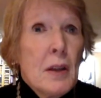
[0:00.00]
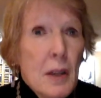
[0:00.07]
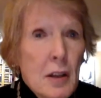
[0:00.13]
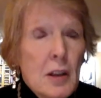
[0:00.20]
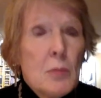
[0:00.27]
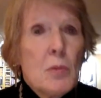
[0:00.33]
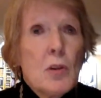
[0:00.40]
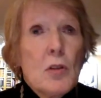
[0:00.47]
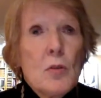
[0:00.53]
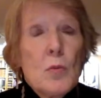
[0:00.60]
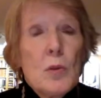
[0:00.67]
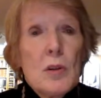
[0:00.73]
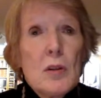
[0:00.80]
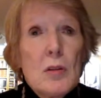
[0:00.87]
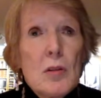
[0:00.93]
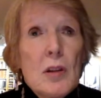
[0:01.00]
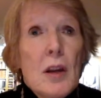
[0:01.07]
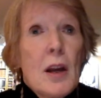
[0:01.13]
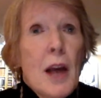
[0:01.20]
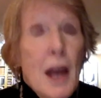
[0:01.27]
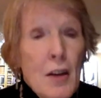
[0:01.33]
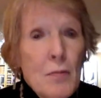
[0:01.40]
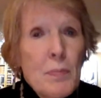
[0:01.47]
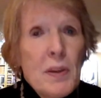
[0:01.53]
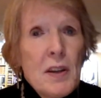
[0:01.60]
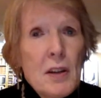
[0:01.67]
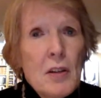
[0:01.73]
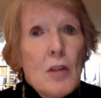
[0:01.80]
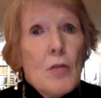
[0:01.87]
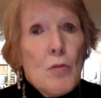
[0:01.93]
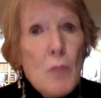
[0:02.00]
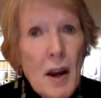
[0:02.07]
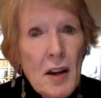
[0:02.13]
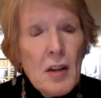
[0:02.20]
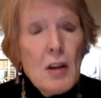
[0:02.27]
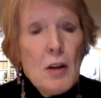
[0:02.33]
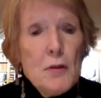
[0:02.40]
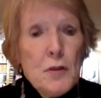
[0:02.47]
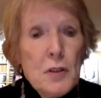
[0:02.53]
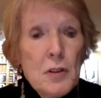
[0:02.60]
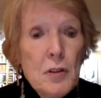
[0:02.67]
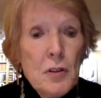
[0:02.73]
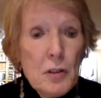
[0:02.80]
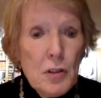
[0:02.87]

in the modern world have been right after